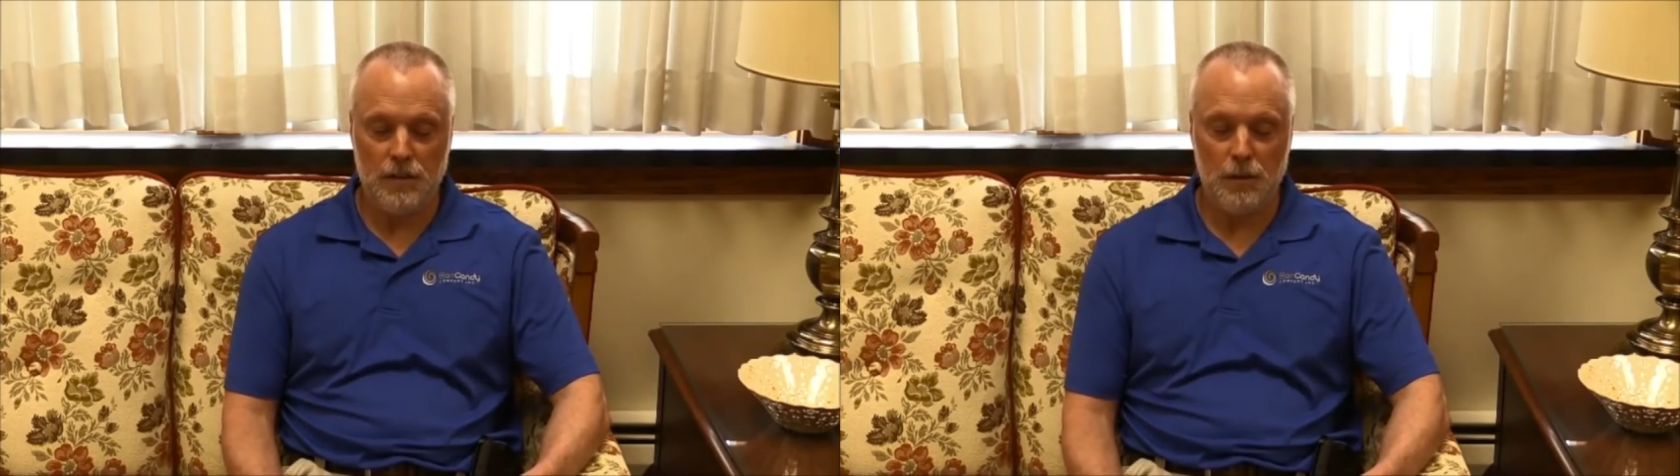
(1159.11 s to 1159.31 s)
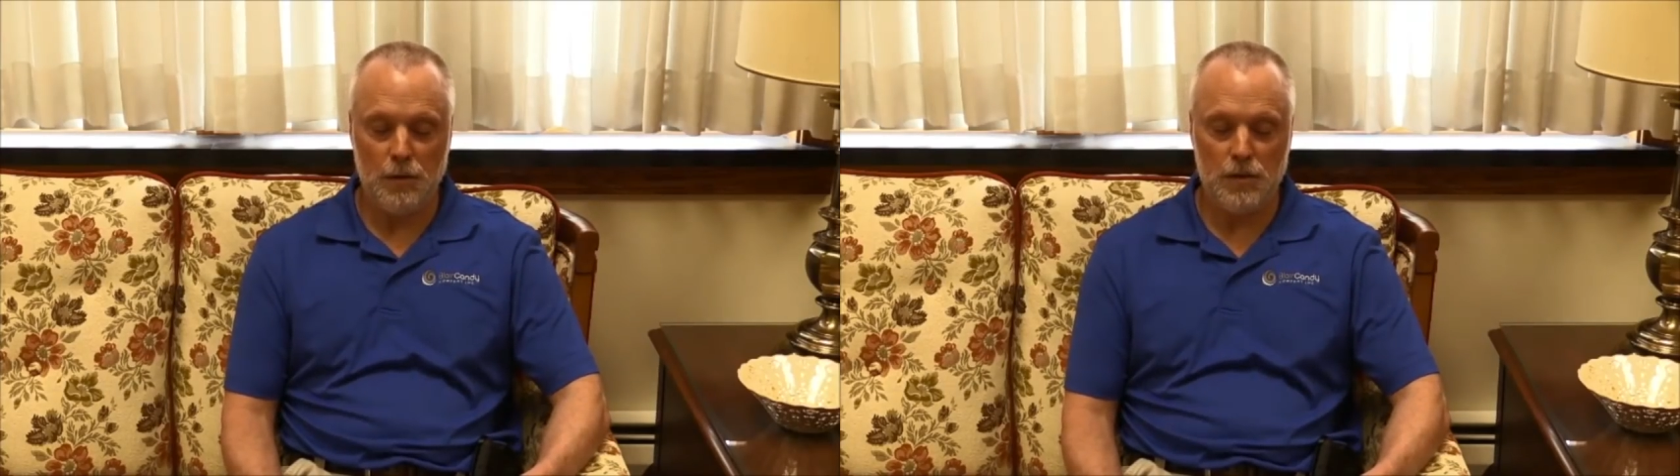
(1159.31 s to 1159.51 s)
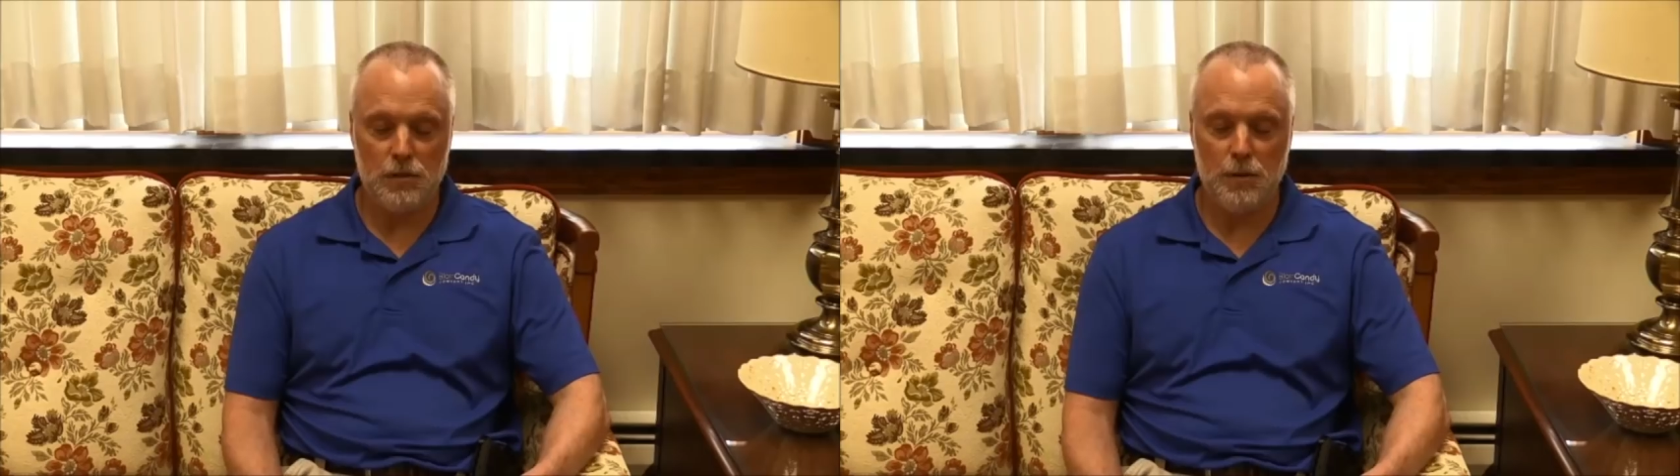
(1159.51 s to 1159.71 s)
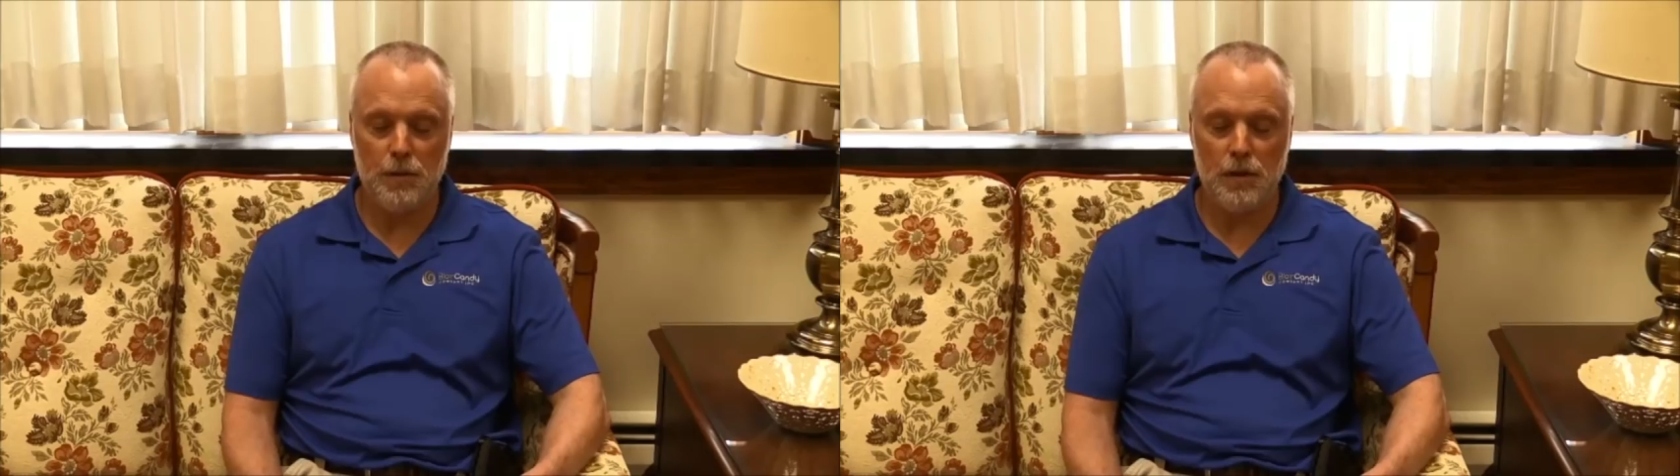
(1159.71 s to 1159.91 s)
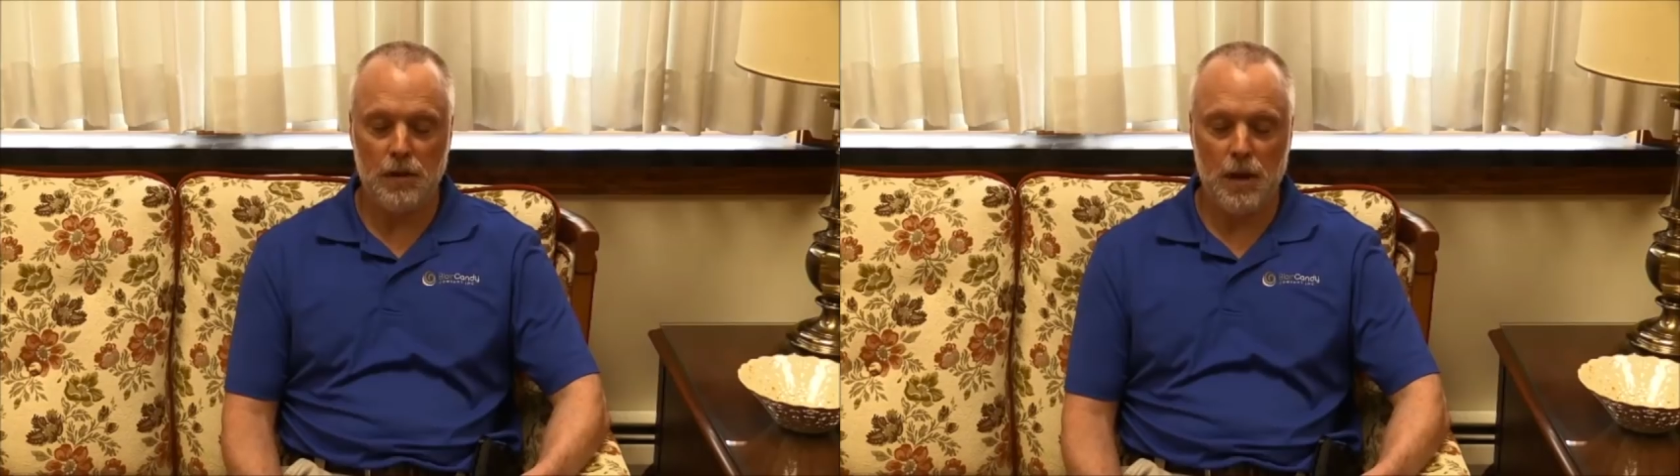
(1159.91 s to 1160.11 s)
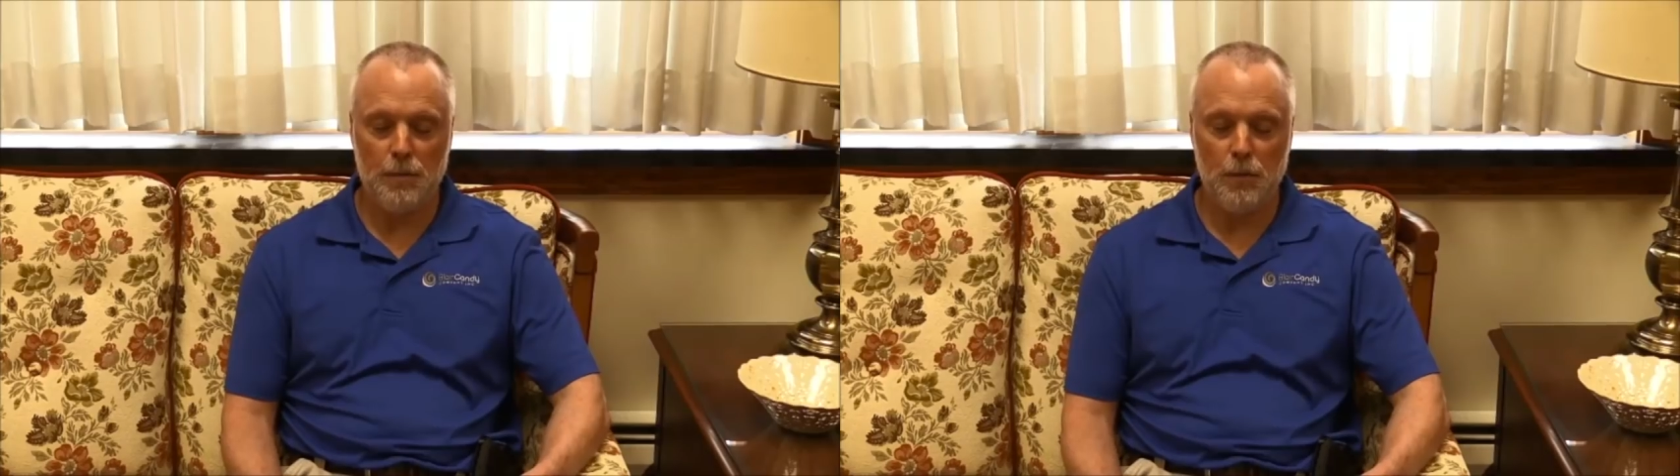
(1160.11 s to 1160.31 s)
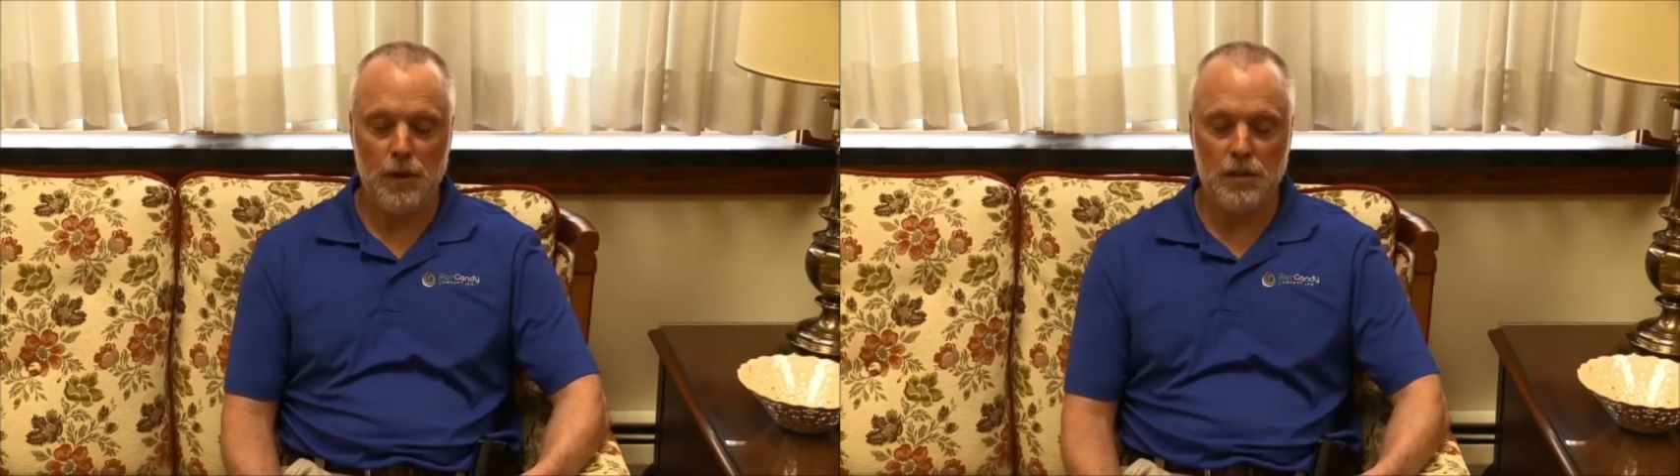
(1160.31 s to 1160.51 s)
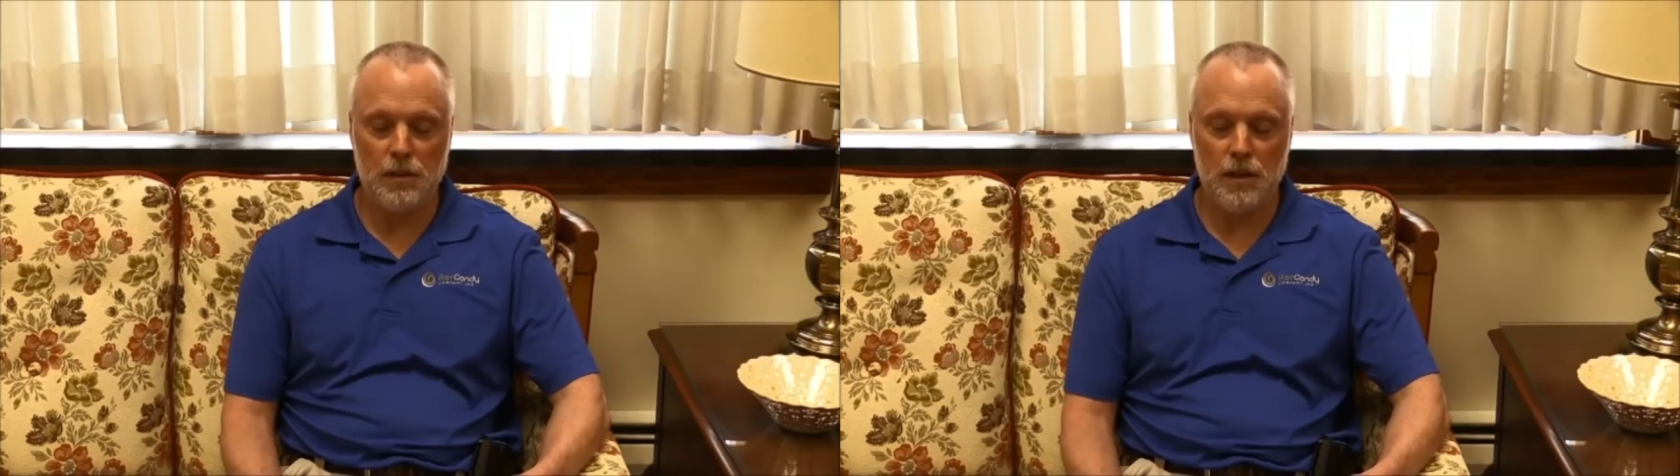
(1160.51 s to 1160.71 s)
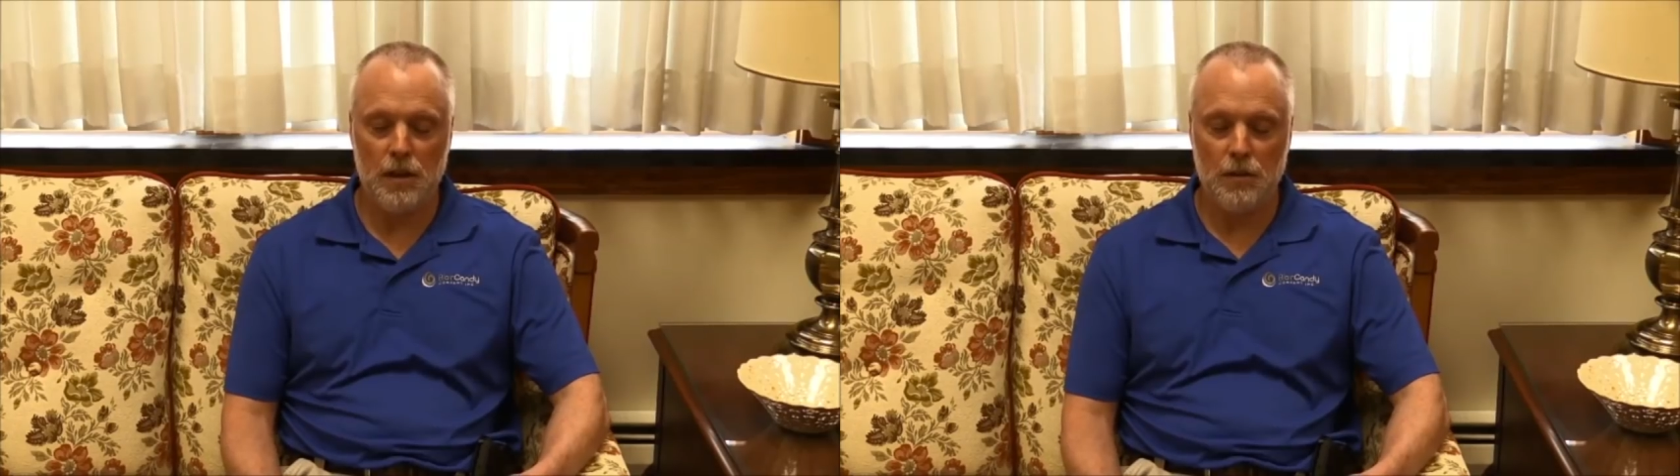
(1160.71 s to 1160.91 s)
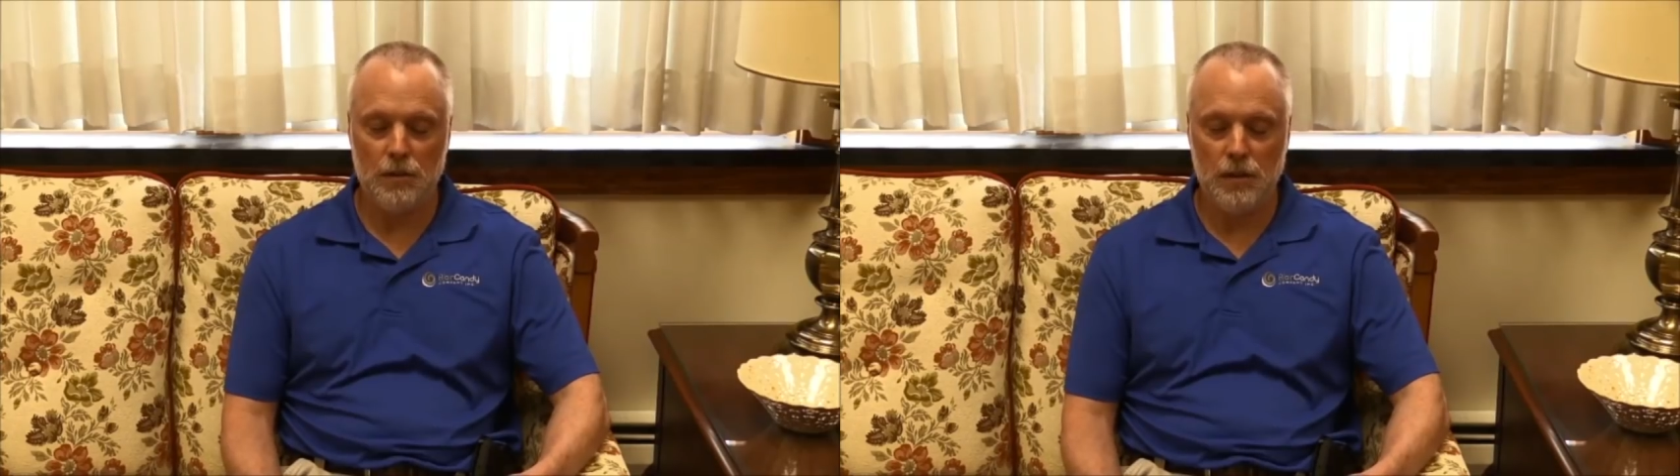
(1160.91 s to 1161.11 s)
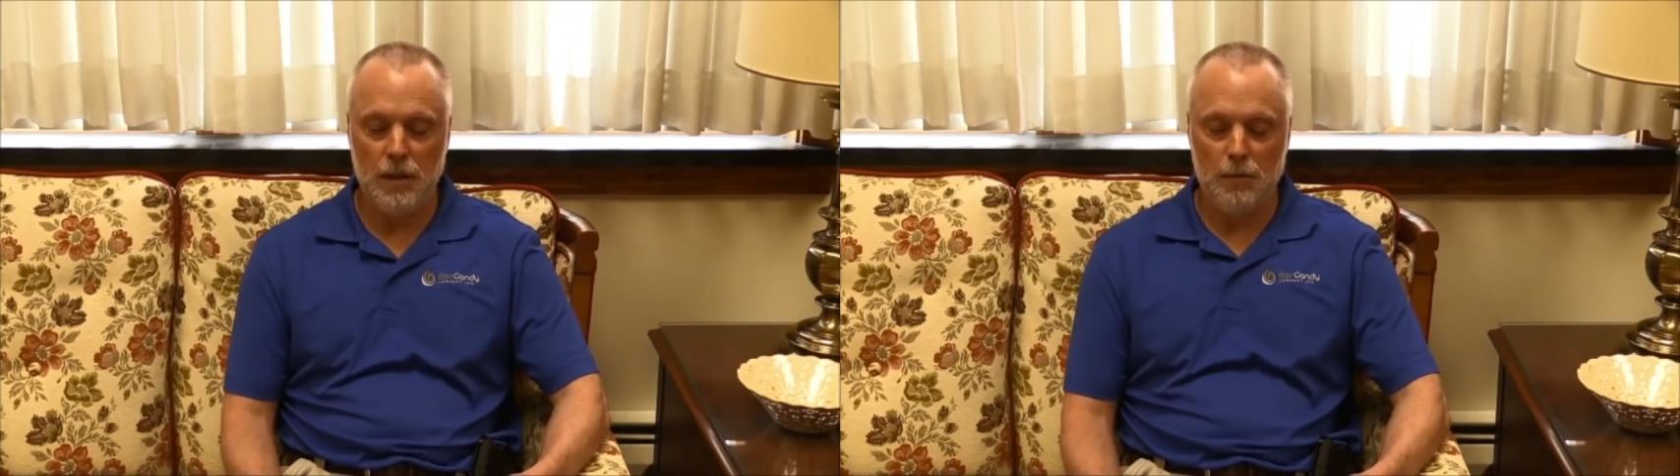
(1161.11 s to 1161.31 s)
They were distributed a couple weeks ago